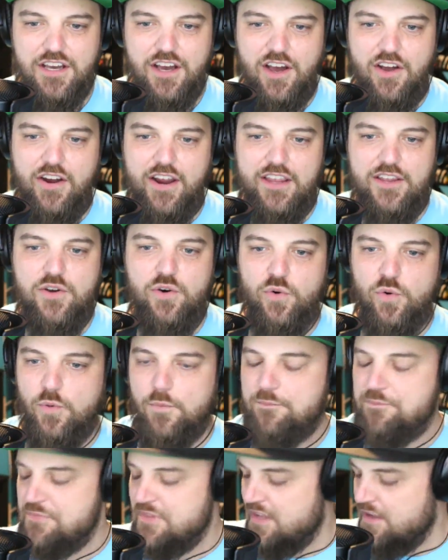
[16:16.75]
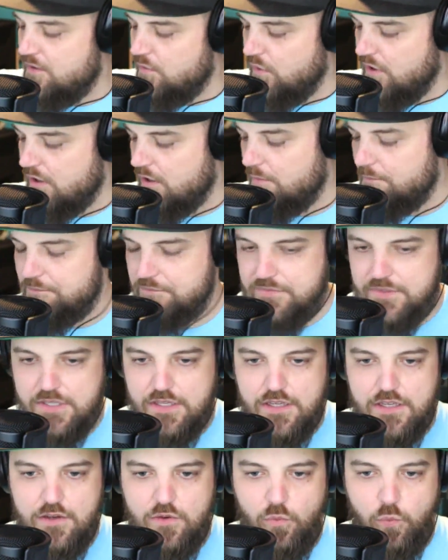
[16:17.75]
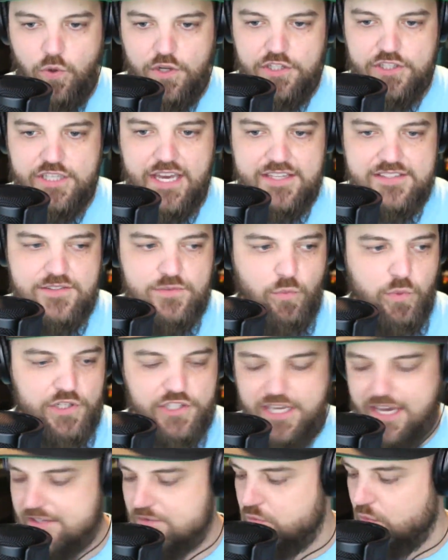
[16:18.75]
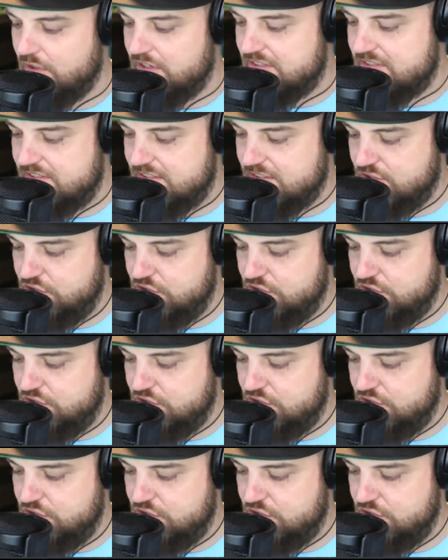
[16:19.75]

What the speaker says: All right, cool. Well, what do you guys want to?